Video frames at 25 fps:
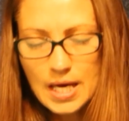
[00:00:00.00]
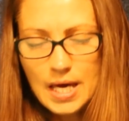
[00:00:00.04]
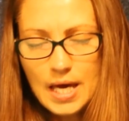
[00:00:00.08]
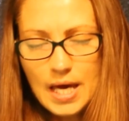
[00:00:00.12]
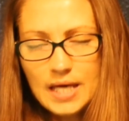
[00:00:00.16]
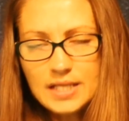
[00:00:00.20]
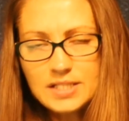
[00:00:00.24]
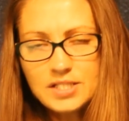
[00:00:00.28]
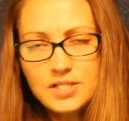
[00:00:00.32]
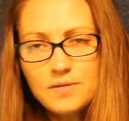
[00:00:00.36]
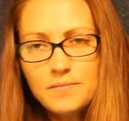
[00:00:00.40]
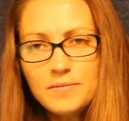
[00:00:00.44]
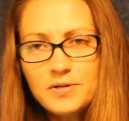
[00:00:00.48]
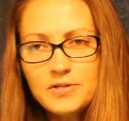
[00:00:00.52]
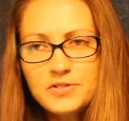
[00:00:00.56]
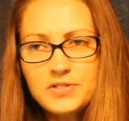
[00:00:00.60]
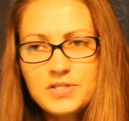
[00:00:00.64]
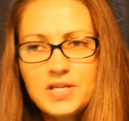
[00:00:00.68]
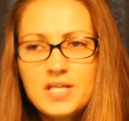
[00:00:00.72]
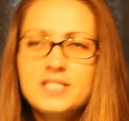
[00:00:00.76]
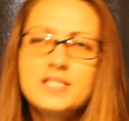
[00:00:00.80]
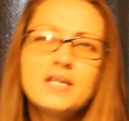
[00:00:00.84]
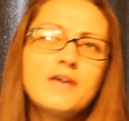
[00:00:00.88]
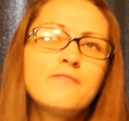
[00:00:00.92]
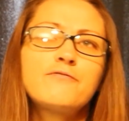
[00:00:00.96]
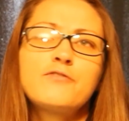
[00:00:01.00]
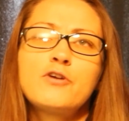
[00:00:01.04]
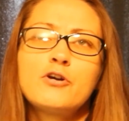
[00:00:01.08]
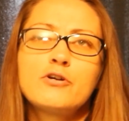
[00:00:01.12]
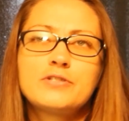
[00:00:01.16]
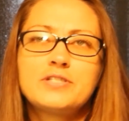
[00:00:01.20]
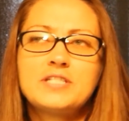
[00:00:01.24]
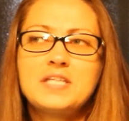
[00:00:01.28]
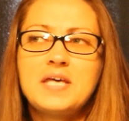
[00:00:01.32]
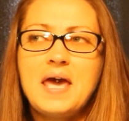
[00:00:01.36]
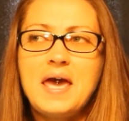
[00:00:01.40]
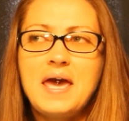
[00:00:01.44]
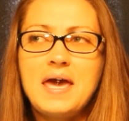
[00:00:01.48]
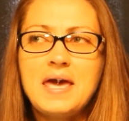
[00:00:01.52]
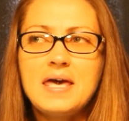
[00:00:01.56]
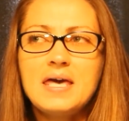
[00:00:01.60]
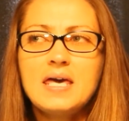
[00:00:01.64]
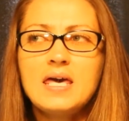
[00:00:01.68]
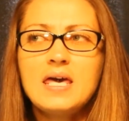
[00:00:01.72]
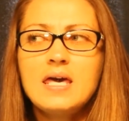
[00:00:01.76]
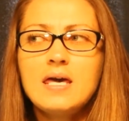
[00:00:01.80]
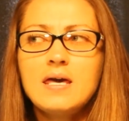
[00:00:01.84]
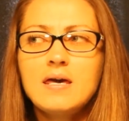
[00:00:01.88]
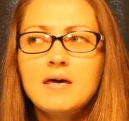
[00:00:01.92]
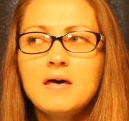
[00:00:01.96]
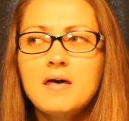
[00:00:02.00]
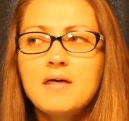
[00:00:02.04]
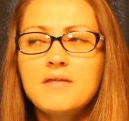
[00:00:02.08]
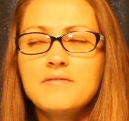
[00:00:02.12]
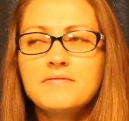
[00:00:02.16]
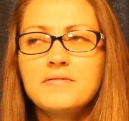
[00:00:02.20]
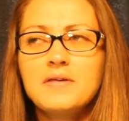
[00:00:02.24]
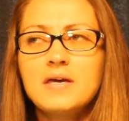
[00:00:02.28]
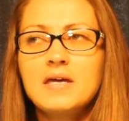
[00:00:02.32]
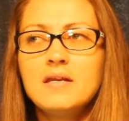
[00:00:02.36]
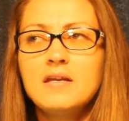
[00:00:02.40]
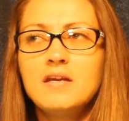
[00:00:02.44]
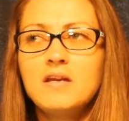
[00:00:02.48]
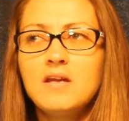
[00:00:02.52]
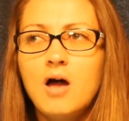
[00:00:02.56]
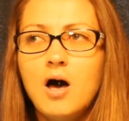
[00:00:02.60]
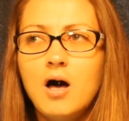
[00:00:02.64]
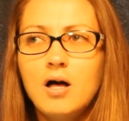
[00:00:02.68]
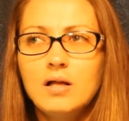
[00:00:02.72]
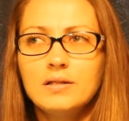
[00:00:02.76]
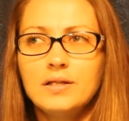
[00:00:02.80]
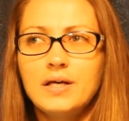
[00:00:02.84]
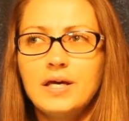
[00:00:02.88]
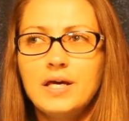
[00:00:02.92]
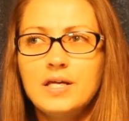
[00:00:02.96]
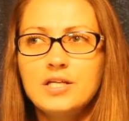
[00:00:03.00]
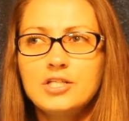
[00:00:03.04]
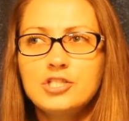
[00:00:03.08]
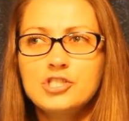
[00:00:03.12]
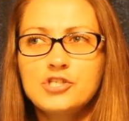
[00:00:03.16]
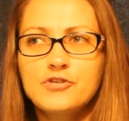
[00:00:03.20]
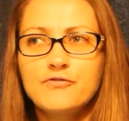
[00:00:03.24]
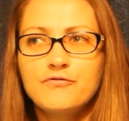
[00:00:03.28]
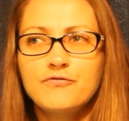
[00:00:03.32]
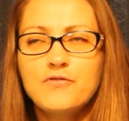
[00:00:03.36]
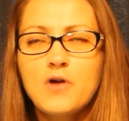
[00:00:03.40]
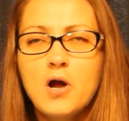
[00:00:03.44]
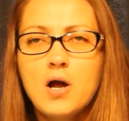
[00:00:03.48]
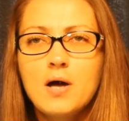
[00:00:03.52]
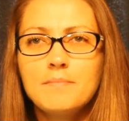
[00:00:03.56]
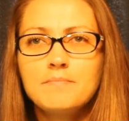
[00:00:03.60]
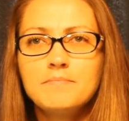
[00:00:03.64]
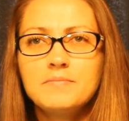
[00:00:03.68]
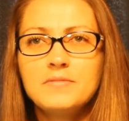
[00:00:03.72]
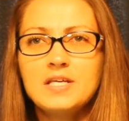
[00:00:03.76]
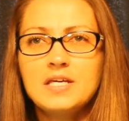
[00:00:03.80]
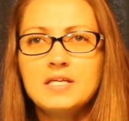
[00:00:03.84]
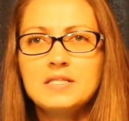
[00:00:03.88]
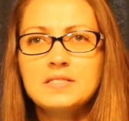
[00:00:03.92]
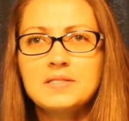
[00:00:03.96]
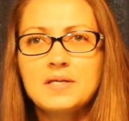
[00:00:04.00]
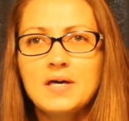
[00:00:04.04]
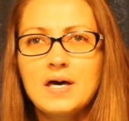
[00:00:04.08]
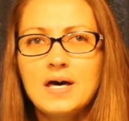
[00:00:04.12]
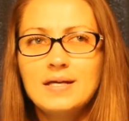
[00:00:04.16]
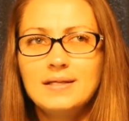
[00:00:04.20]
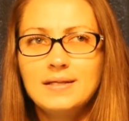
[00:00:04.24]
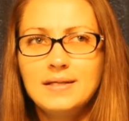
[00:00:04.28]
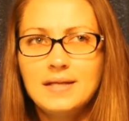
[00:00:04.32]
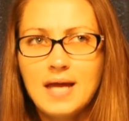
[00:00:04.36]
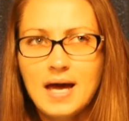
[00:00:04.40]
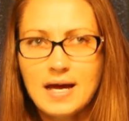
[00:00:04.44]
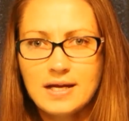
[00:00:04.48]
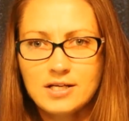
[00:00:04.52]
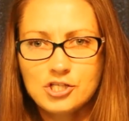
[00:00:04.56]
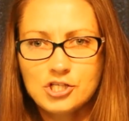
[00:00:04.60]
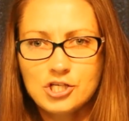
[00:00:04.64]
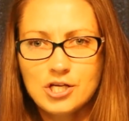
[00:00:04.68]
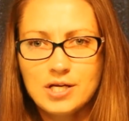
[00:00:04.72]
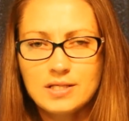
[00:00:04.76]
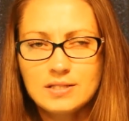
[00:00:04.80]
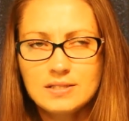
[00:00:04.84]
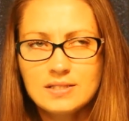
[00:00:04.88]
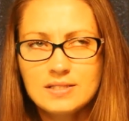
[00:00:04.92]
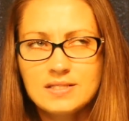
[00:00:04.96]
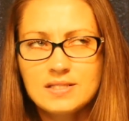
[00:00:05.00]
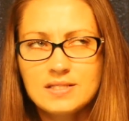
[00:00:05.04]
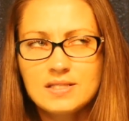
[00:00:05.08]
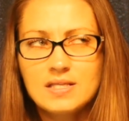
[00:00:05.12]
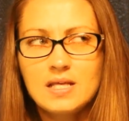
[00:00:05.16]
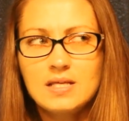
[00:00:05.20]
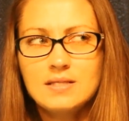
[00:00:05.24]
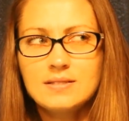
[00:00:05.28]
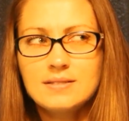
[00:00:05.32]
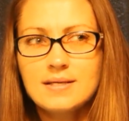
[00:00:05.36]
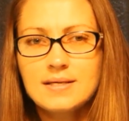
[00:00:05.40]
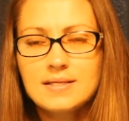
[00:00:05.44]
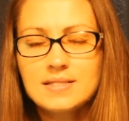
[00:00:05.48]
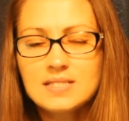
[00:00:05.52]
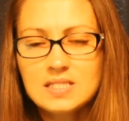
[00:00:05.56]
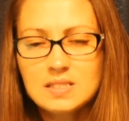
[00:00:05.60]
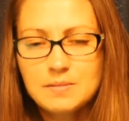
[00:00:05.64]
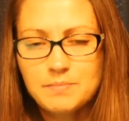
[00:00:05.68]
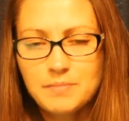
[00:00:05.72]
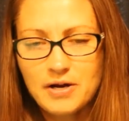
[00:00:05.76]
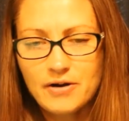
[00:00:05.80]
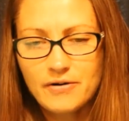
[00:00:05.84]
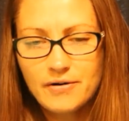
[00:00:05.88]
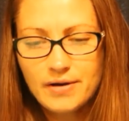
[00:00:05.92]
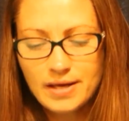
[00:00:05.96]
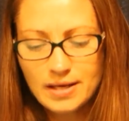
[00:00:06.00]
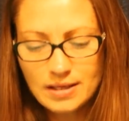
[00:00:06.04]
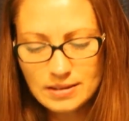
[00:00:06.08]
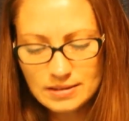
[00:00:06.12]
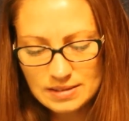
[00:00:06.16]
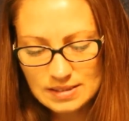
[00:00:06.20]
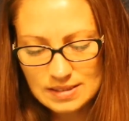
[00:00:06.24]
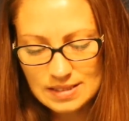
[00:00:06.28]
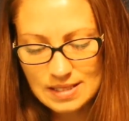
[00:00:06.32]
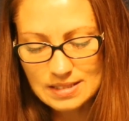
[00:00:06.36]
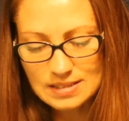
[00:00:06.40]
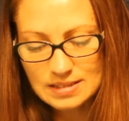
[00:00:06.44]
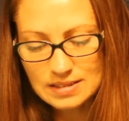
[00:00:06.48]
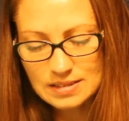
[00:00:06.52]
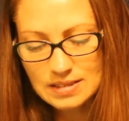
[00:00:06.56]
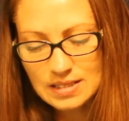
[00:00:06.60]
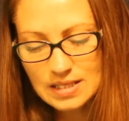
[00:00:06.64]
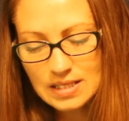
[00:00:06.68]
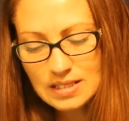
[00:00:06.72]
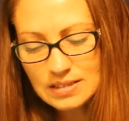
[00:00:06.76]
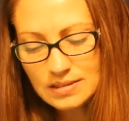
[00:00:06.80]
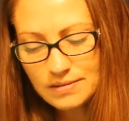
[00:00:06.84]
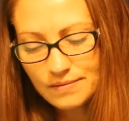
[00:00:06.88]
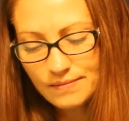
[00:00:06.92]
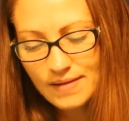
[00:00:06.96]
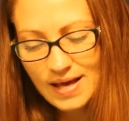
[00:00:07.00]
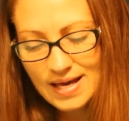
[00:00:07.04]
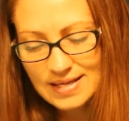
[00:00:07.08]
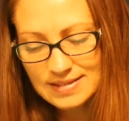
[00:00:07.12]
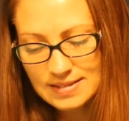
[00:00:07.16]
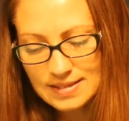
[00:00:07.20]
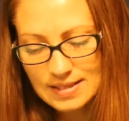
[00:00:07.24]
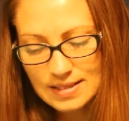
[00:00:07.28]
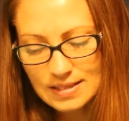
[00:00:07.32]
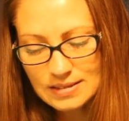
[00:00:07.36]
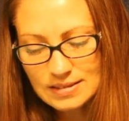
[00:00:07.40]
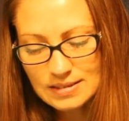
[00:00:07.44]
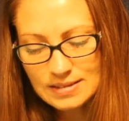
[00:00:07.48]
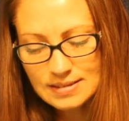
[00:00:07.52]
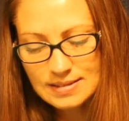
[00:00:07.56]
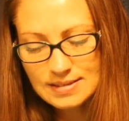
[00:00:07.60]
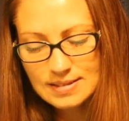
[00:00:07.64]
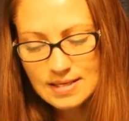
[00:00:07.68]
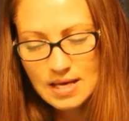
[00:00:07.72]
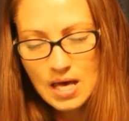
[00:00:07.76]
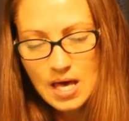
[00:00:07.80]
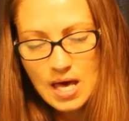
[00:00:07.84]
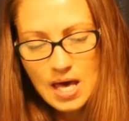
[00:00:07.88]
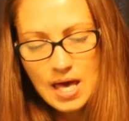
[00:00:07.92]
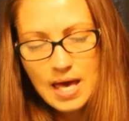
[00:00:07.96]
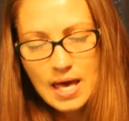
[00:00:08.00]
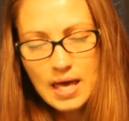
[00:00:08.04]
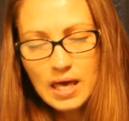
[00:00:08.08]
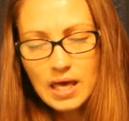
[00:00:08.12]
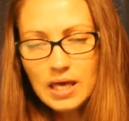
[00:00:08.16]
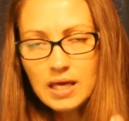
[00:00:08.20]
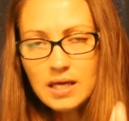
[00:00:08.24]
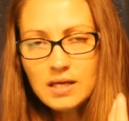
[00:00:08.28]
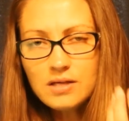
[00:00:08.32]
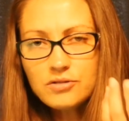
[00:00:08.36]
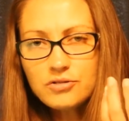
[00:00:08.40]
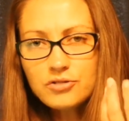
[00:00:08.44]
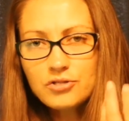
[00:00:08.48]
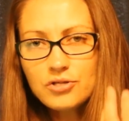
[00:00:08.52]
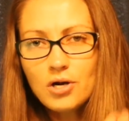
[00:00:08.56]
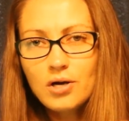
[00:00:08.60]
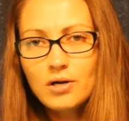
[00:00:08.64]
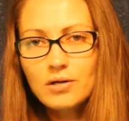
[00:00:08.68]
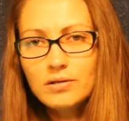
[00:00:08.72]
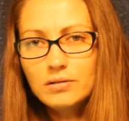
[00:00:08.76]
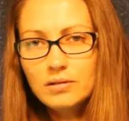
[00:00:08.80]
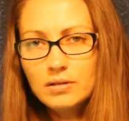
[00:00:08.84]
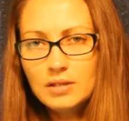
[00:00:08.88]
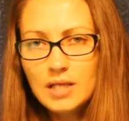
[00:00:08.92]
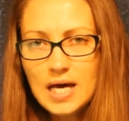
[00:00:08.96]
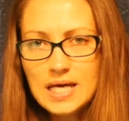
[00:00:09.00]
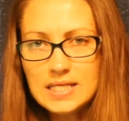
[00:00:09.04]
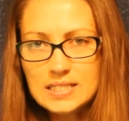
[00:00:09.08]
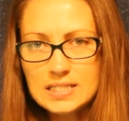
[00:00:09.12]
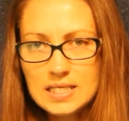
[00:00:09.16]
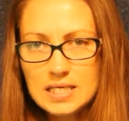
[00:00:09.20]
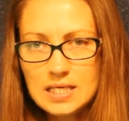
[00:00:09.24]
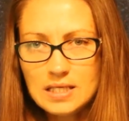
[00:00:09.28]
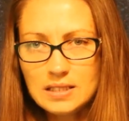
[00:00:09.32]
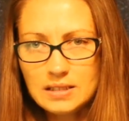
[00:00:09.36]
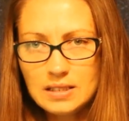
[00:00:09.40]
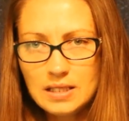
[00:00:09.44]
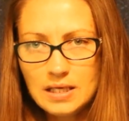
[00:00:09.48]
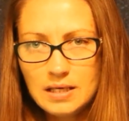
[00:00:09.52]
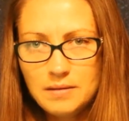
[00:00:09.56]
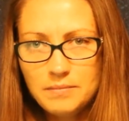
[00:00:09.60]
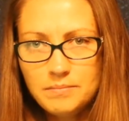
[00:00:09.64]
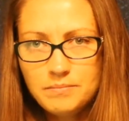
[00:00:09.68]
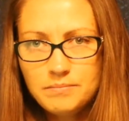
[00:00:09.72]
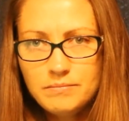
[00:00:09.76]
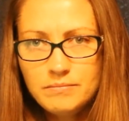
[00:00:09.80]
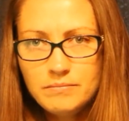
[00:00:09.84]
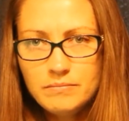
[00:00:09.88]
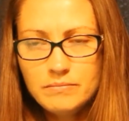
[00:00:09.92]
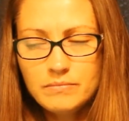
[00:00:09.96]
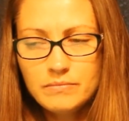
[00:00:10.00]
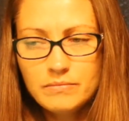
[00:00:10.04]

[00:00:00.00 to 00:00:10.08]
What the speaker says: It's almost as if you're taking the knowledge from these connections, these experiences, these lessons, internalizing them,